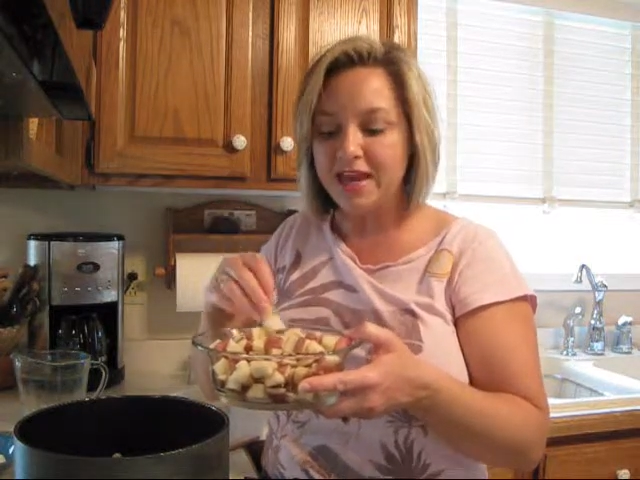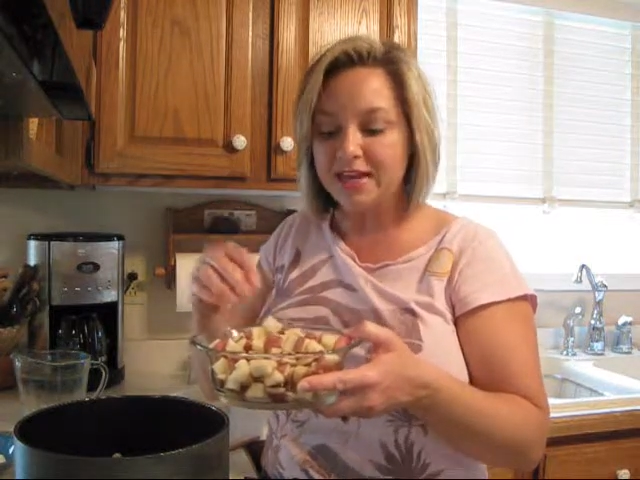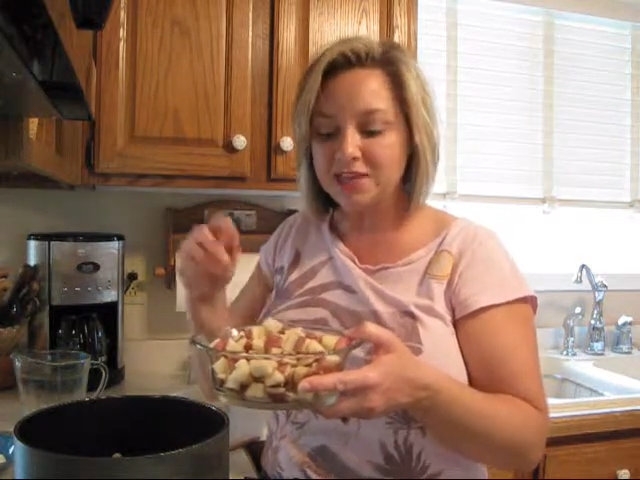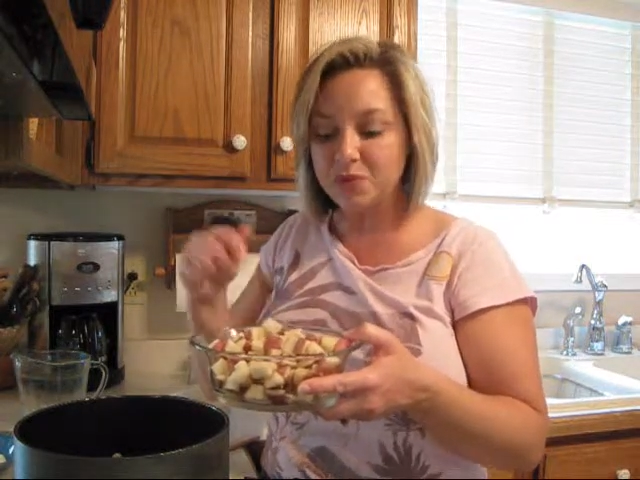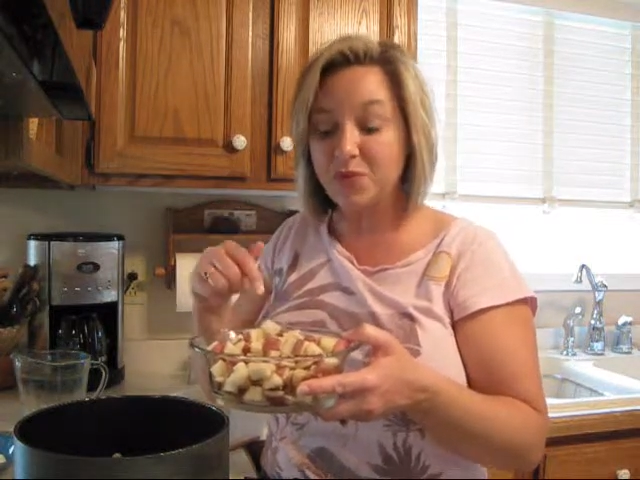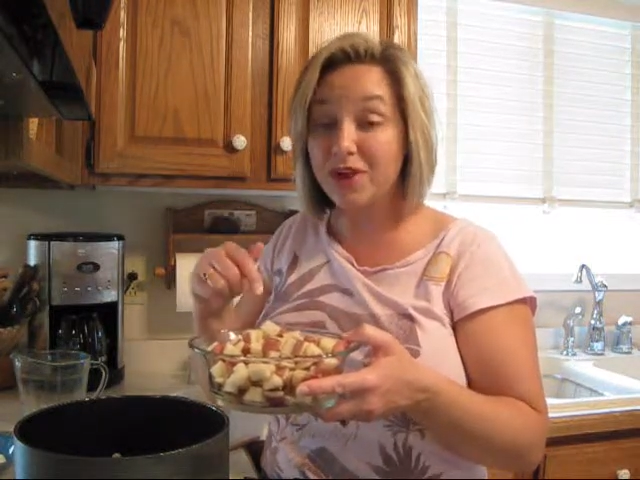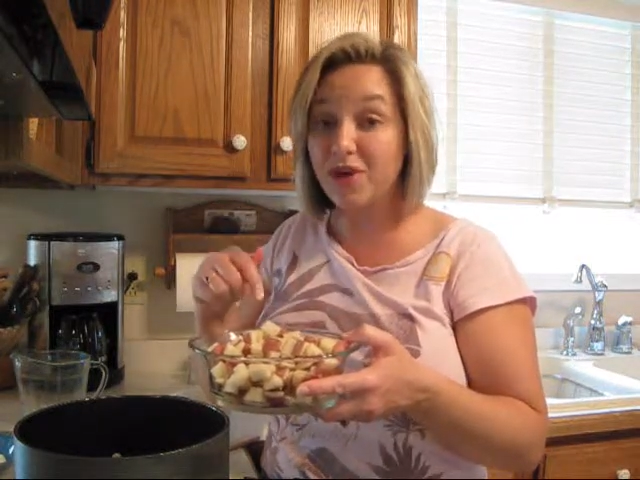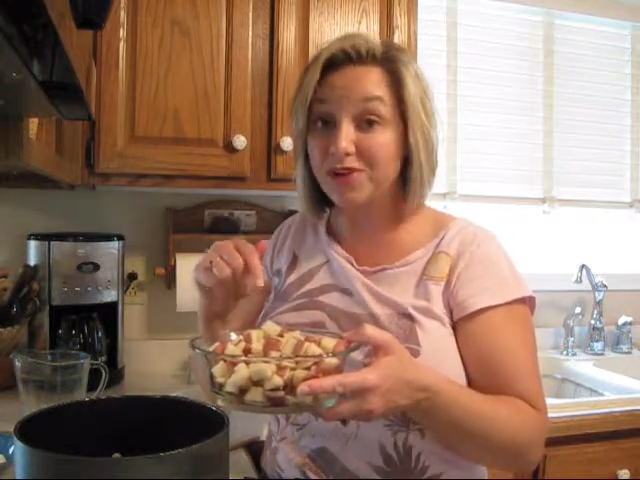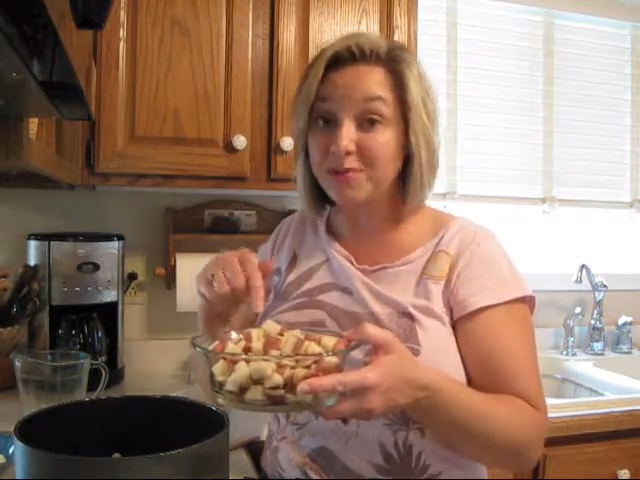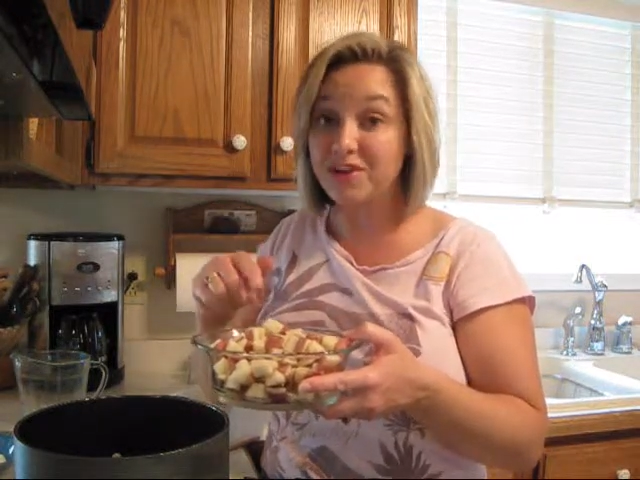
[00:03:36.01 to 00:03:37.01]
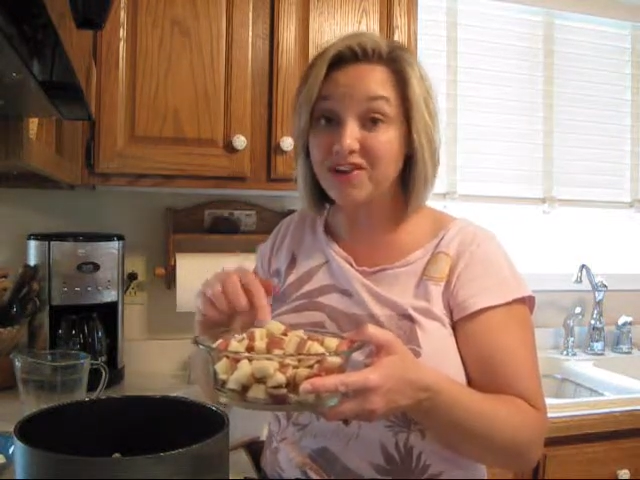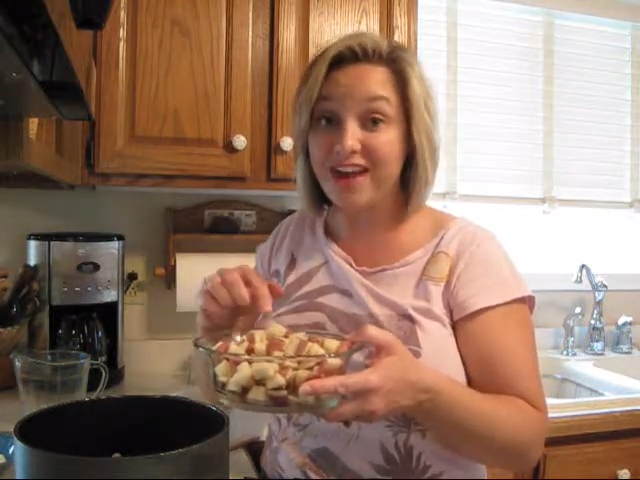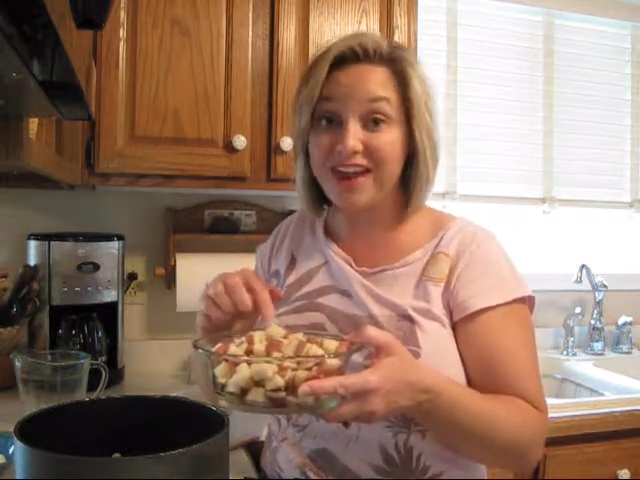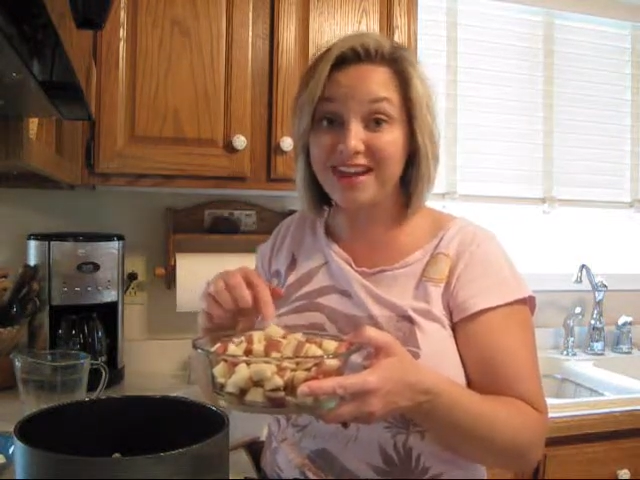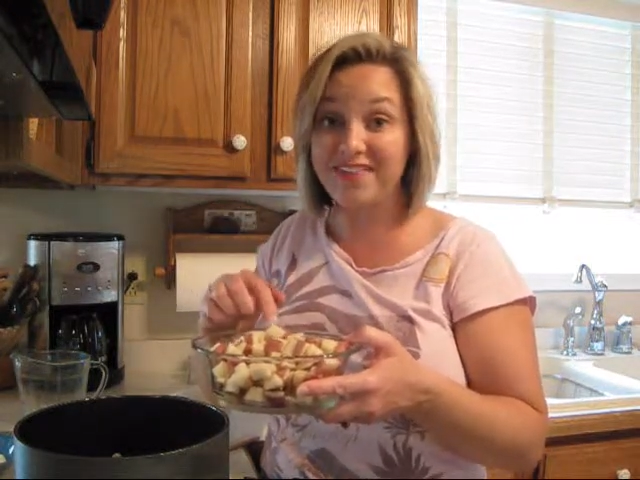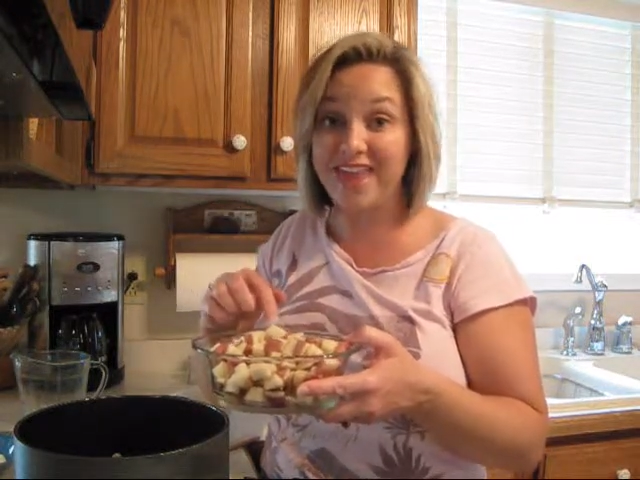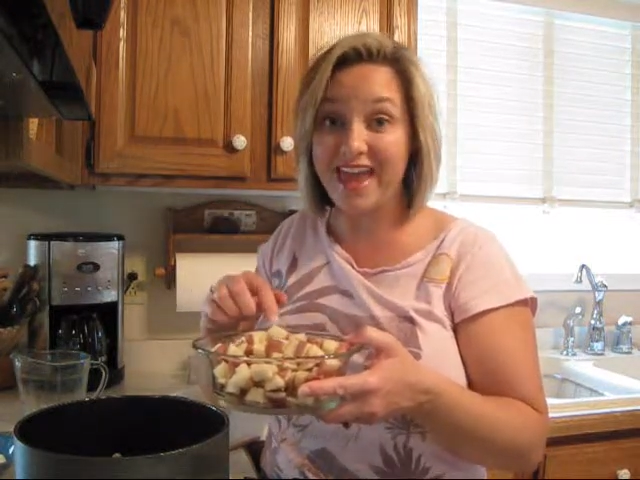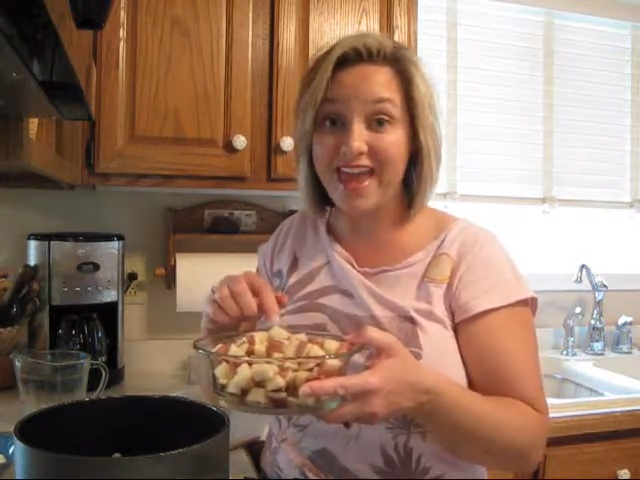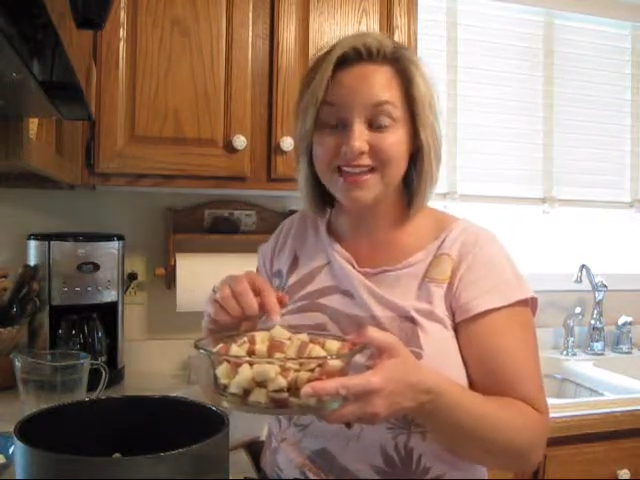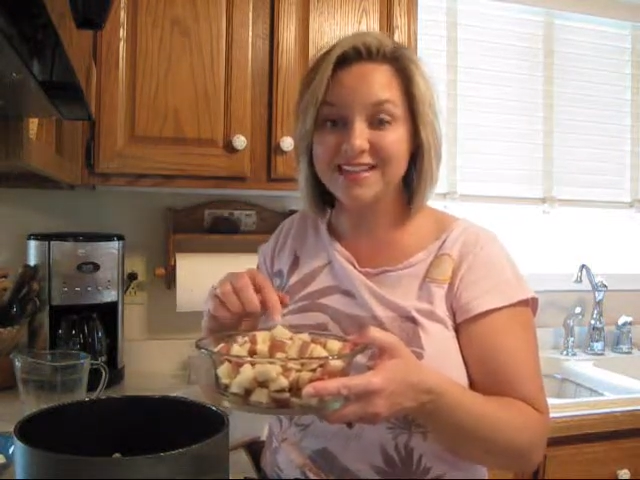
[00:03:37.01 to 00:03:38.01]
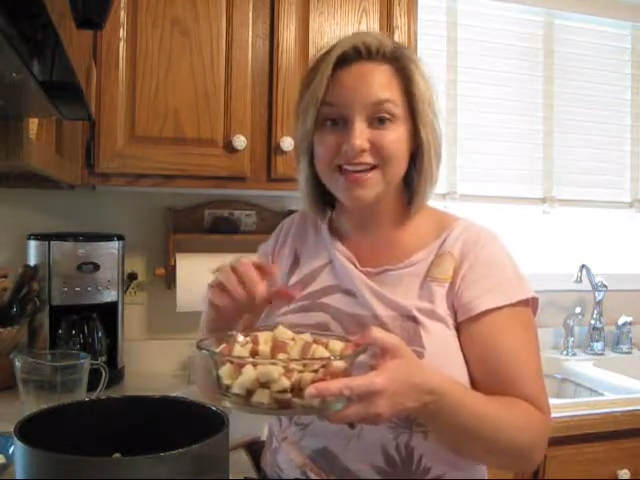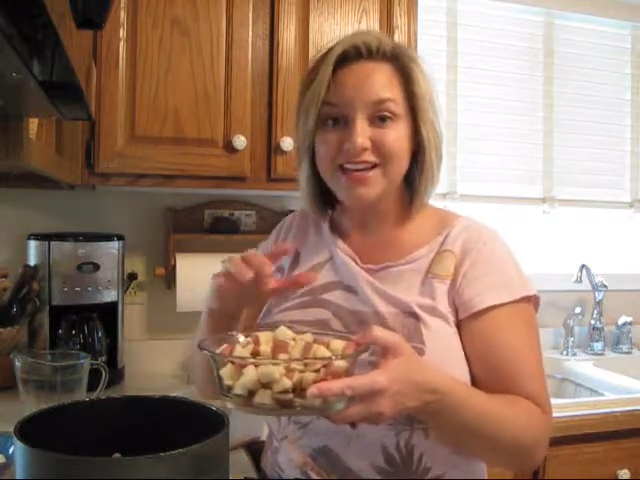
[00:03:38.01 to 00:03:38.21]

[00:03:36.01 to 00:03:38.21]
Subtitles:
because when we go to puree it in the end,